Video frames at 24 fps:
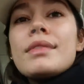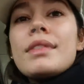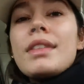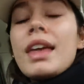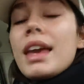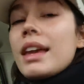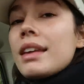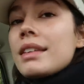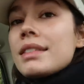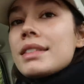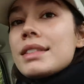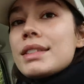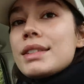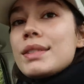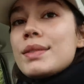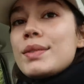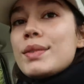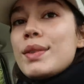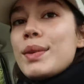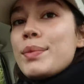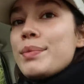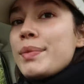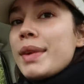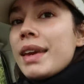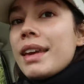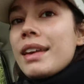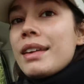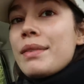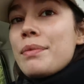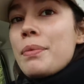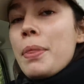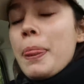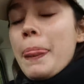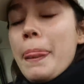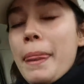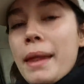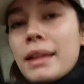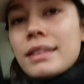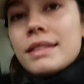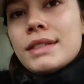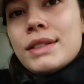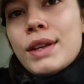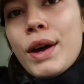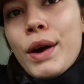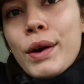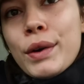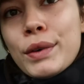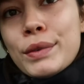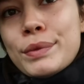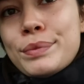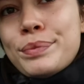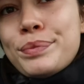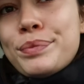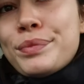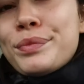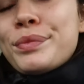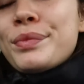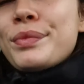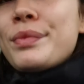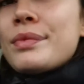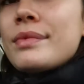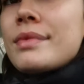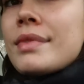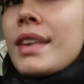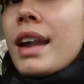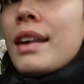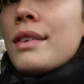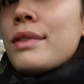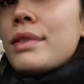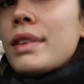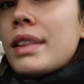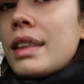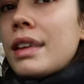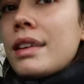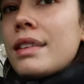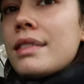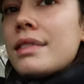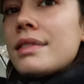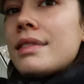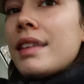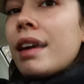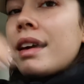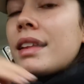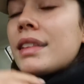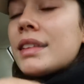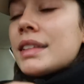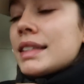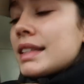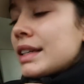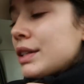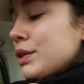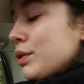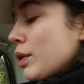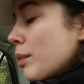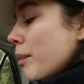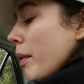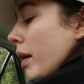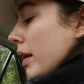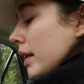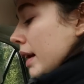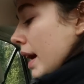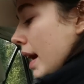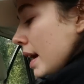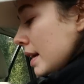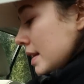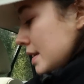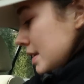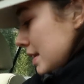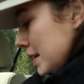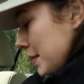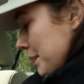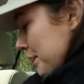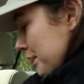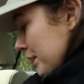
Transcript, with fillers: things to me and so I really like listening to her podcast.